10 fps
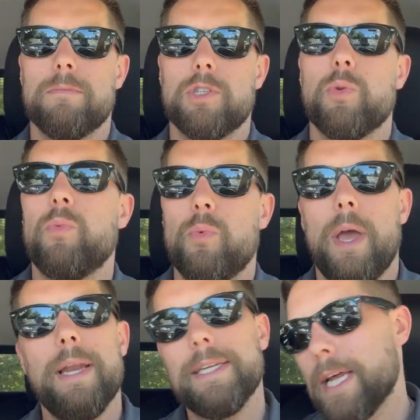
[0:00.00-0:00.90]
So
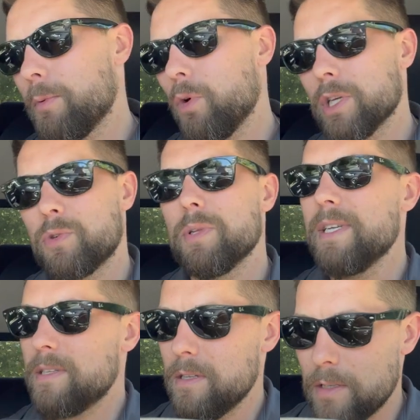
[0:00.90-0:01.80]
anytime Rolex
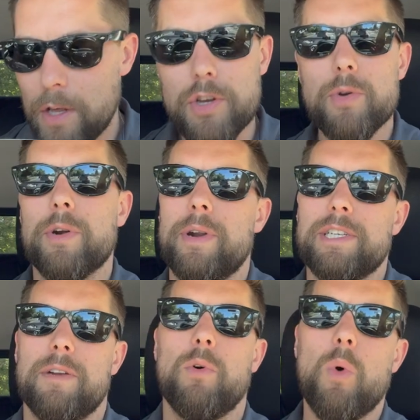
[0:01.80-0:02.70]
releases a new
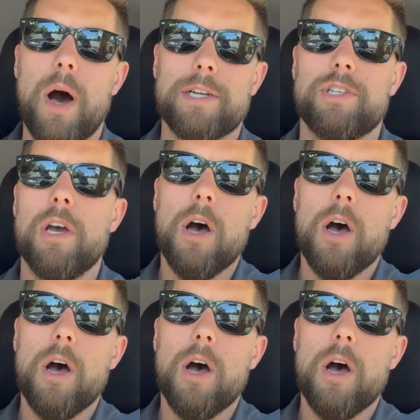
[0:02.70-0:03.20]
iteration of a watch,